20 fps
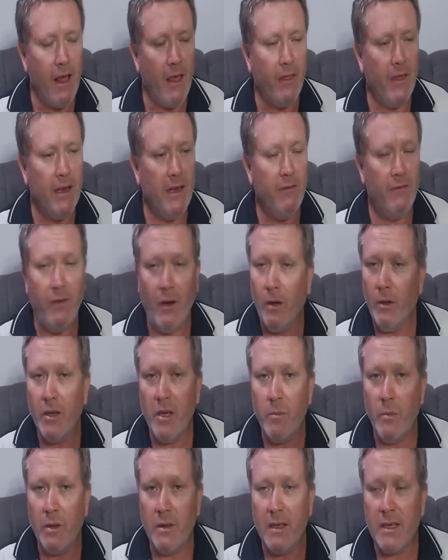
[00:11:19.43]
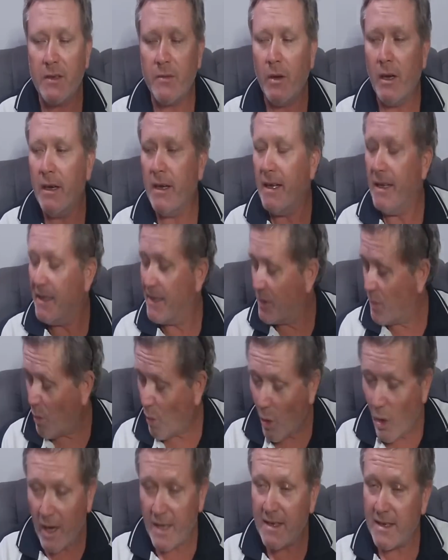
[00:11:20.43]
The volume on this one is
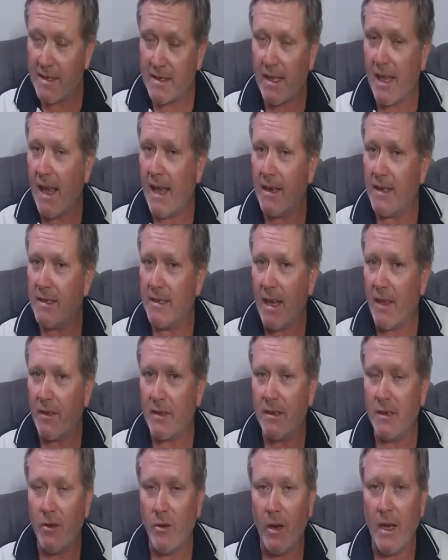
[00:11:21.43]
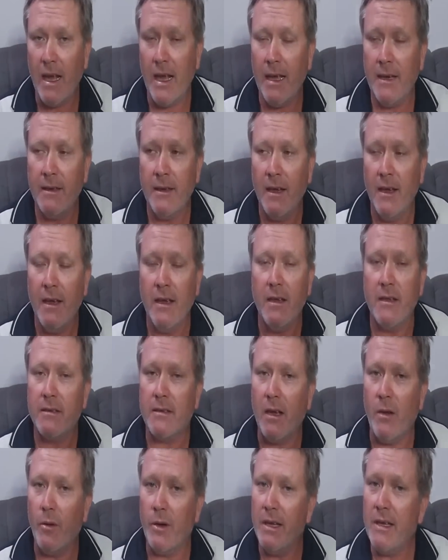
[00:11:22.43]
twice as loud as the other two I had.
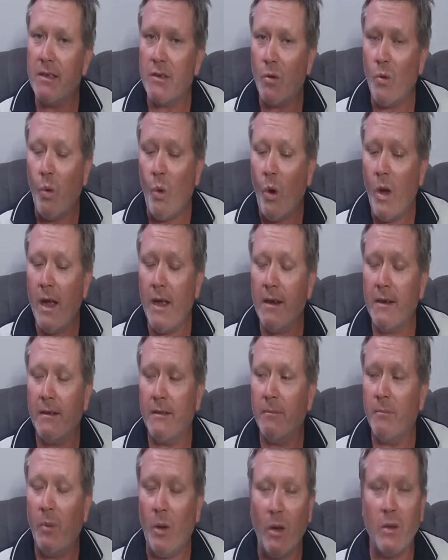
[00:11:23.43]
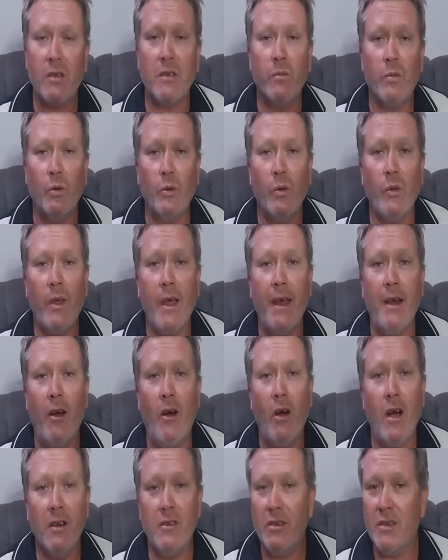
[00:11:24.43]
So it is quite possible that
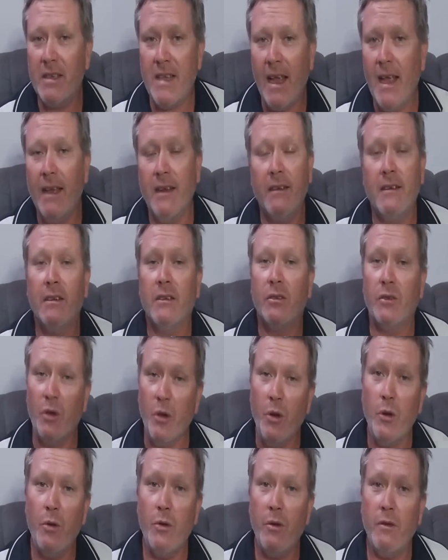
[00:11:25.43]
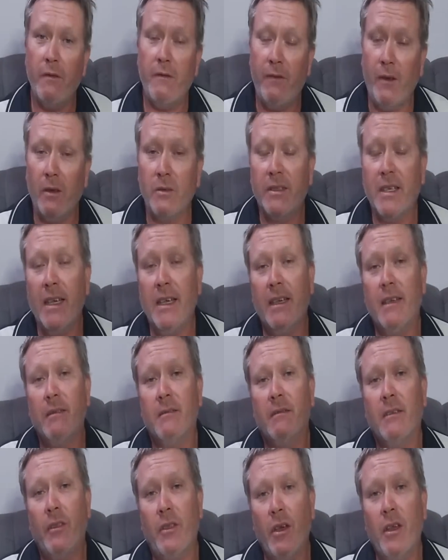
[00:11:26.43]
I just had two faulty
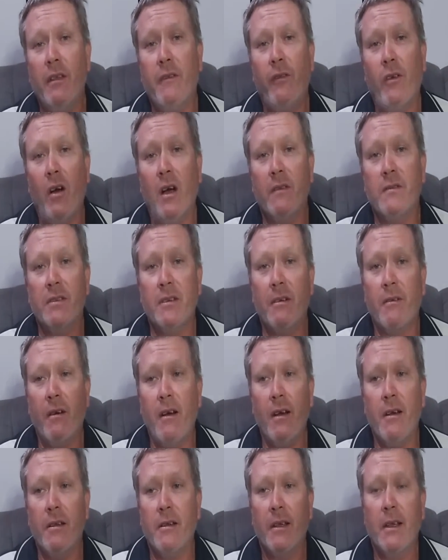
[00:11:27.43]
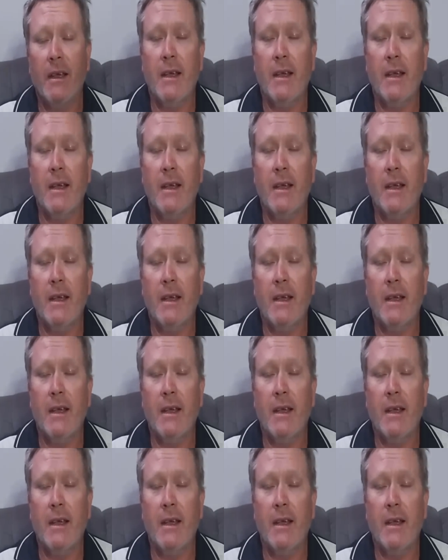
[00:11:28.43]
35s in a row.